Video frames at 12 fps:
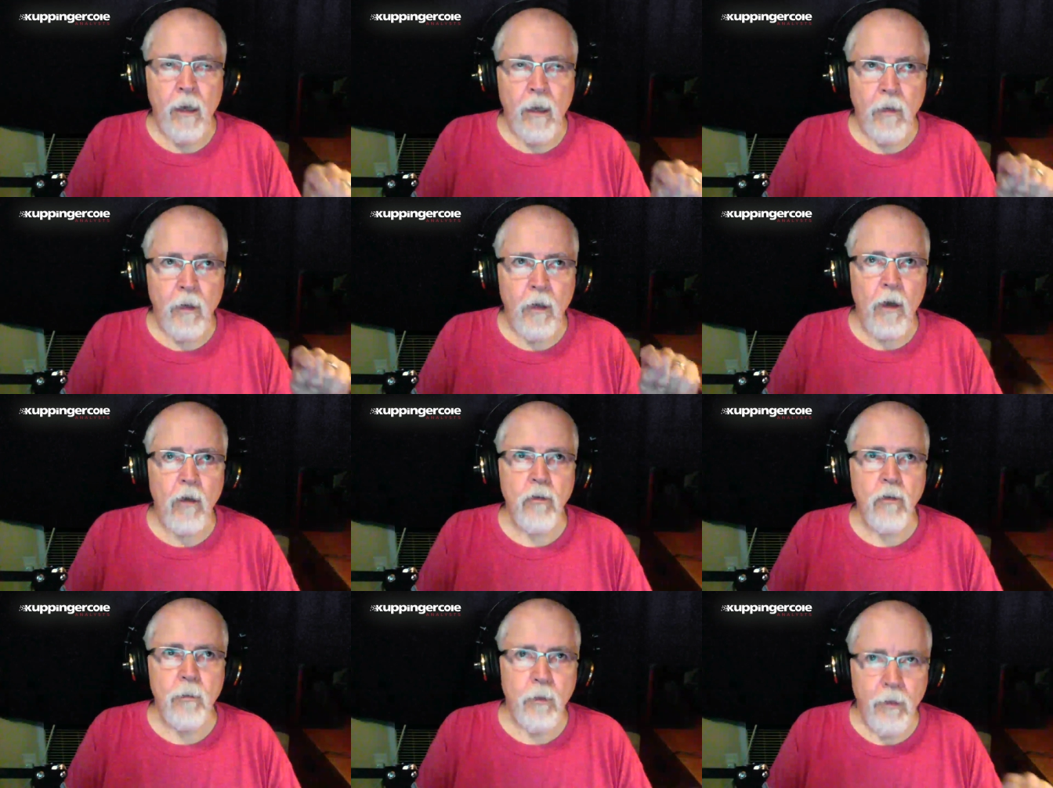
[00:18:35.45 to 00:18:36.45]
the
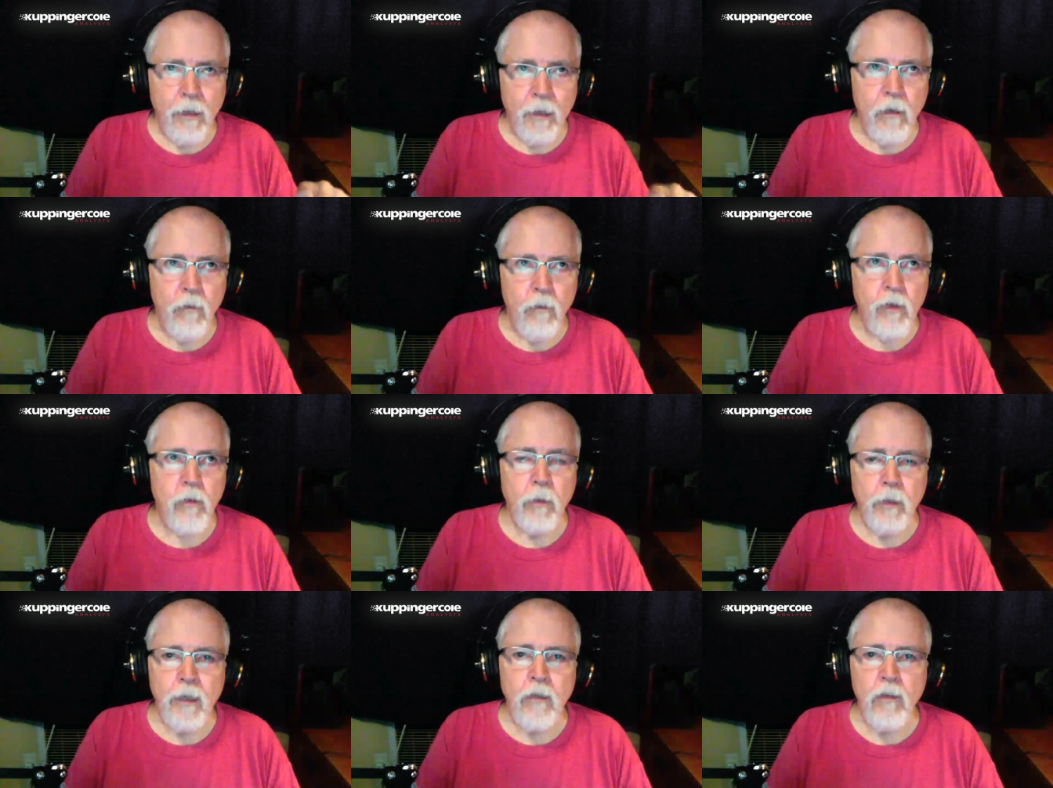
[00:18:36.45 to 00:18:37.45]
customer, the individual
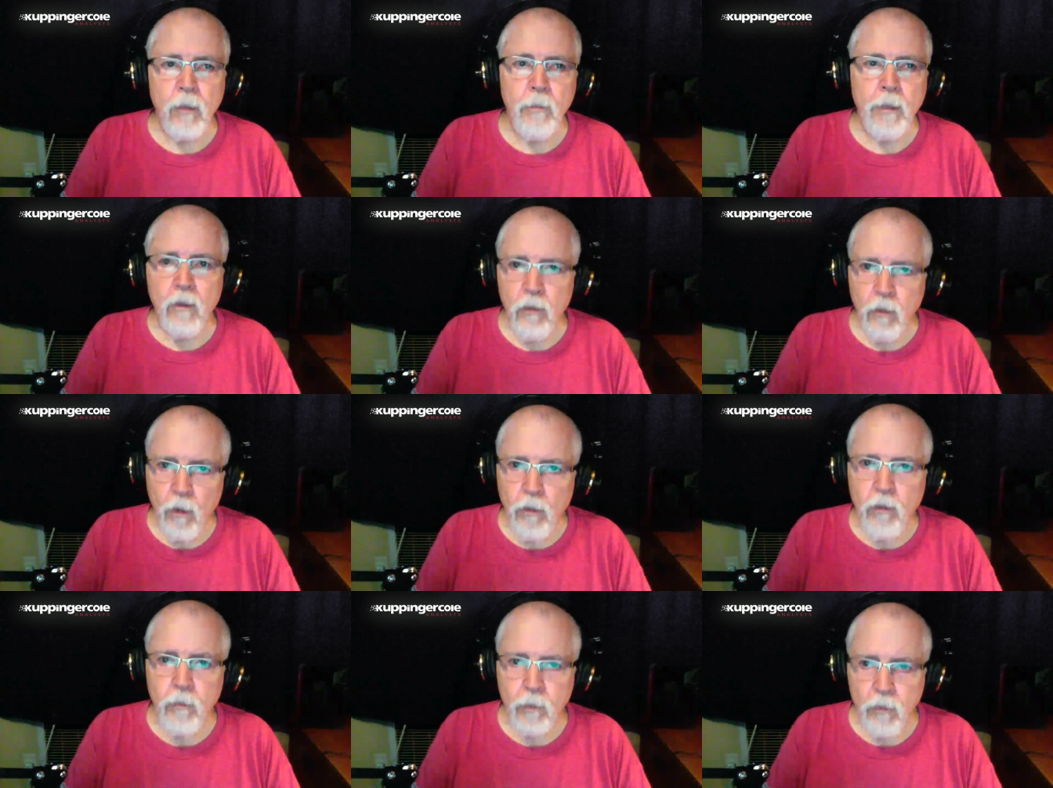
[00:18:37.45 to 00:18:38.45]
needs to be in
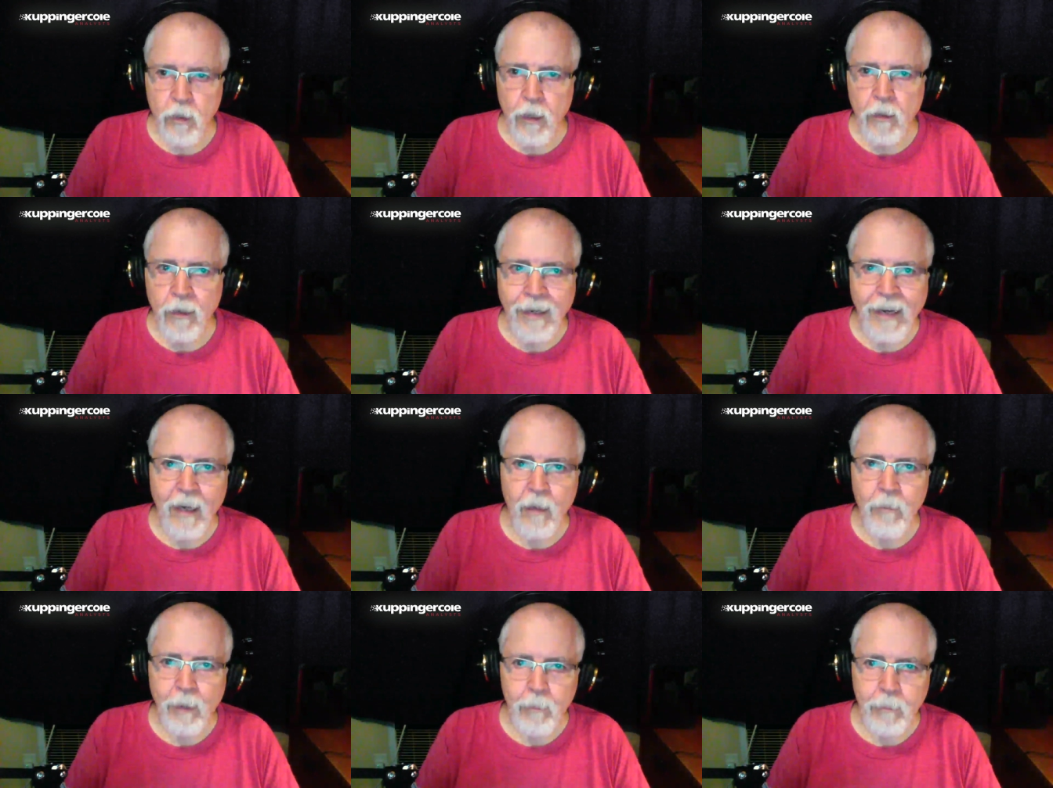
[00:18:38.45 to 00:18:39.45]
charge of this data and they can
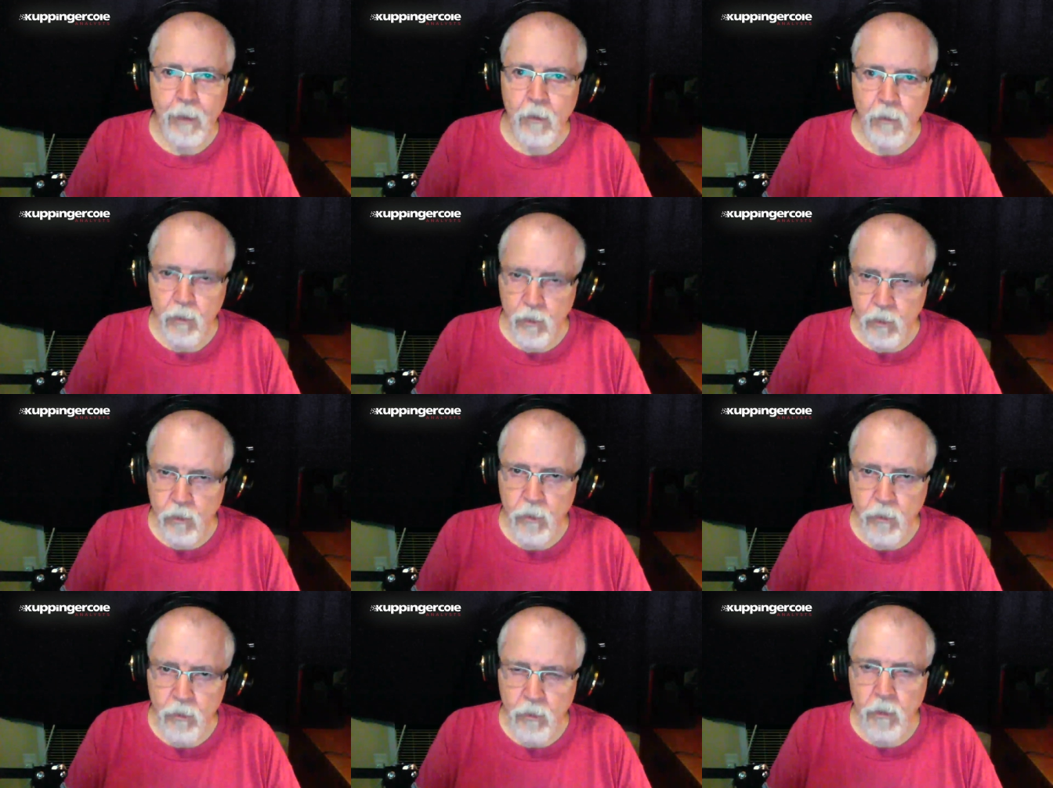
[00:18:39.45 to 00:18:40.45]
make better
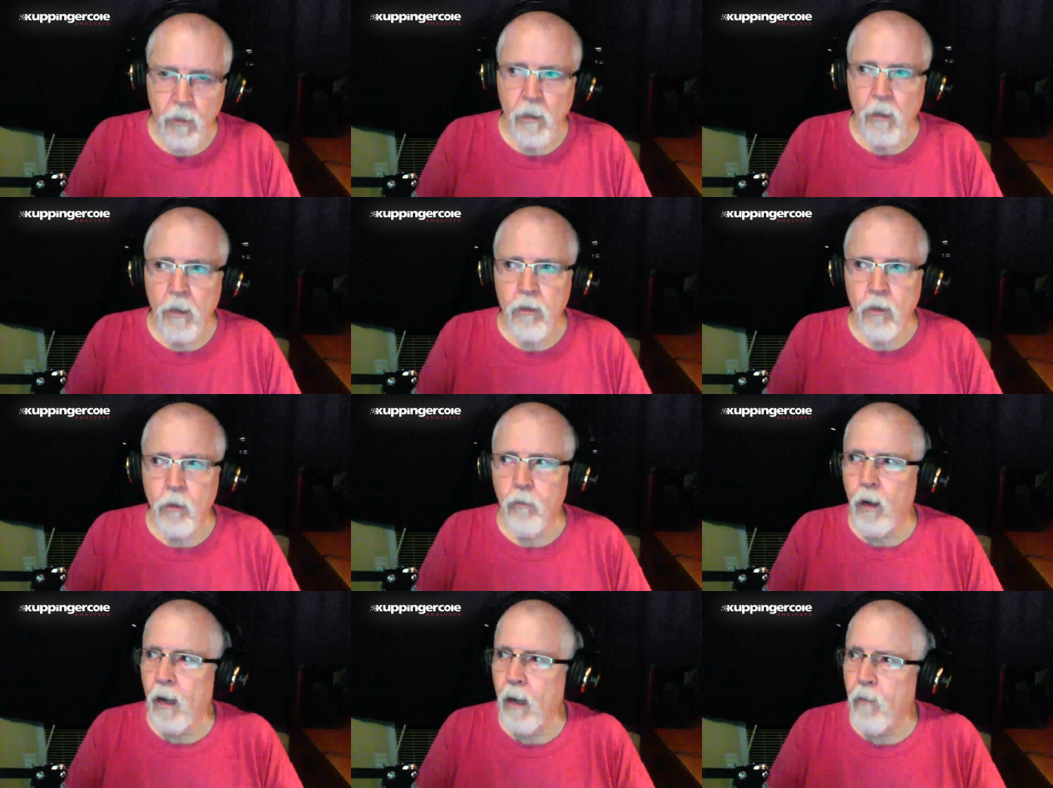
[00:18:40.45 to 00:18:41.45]
decisions. So if
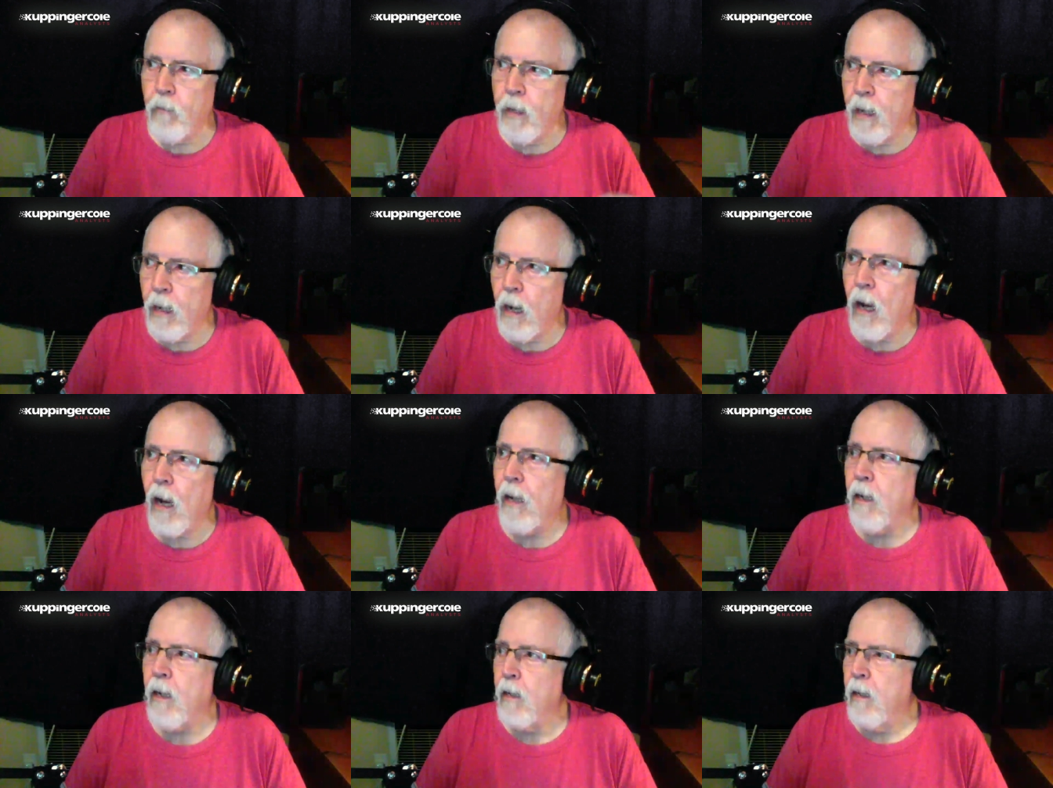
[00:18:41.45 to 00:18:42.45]
I have an
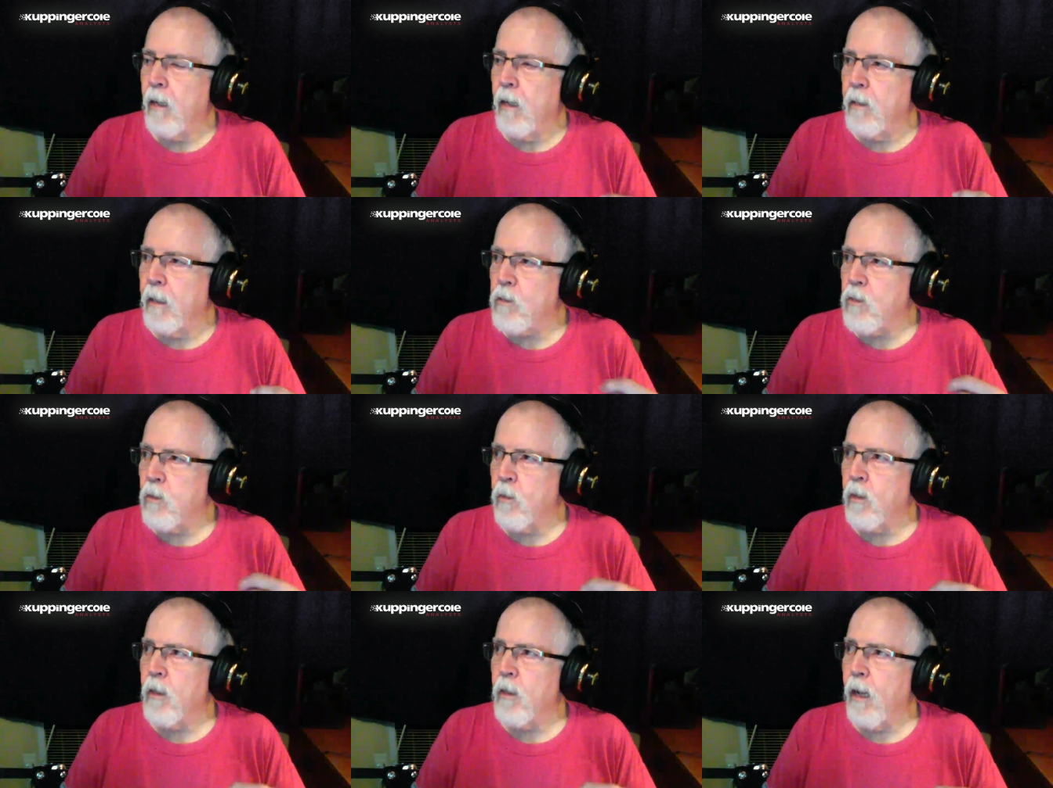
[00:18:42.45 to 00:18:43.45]
AI that's
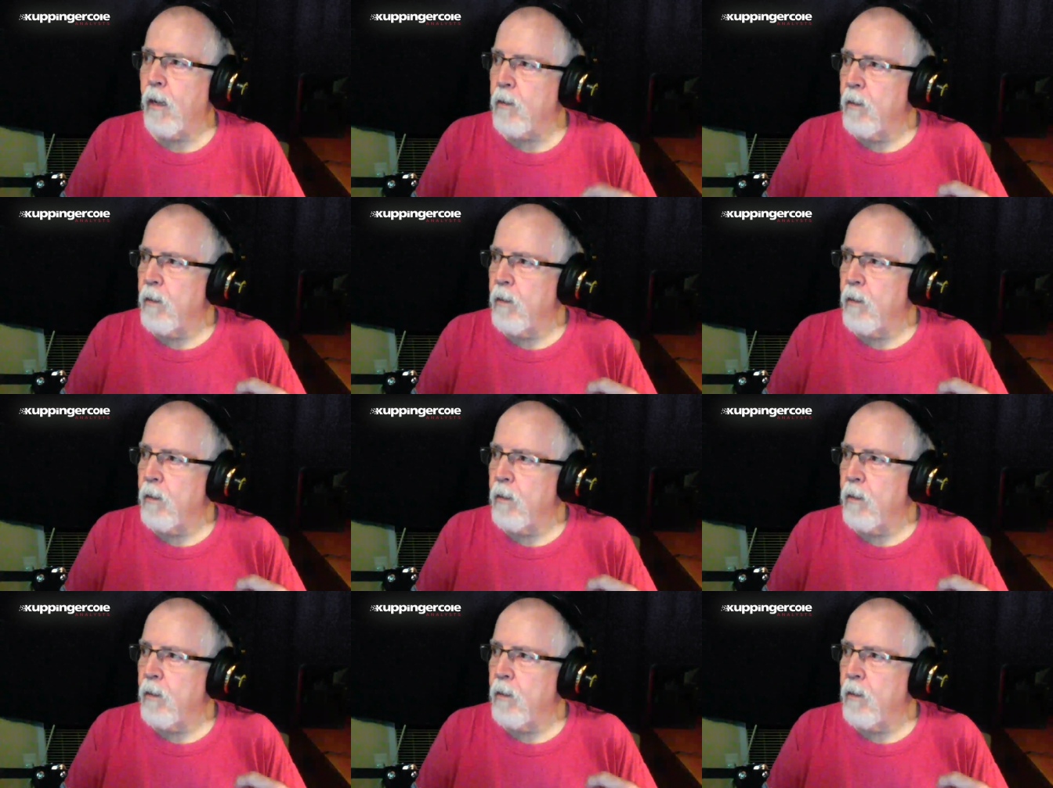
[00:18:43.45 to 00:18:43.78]
looking at